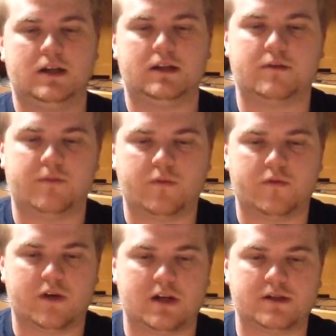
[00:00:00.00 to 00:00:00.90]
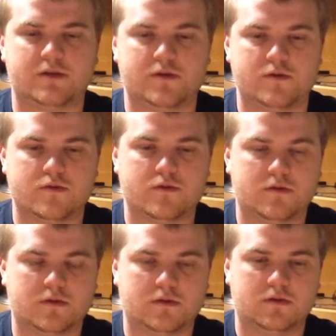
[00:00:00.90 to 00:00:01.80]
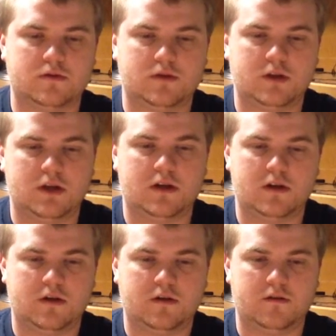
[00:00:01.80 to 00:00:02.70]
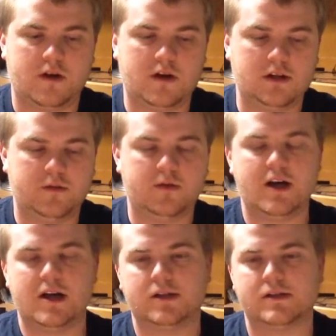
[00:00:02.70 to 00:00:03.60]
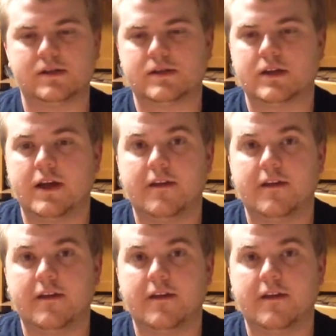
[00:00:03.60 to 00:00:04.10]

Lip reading: And then move on to fall equinox.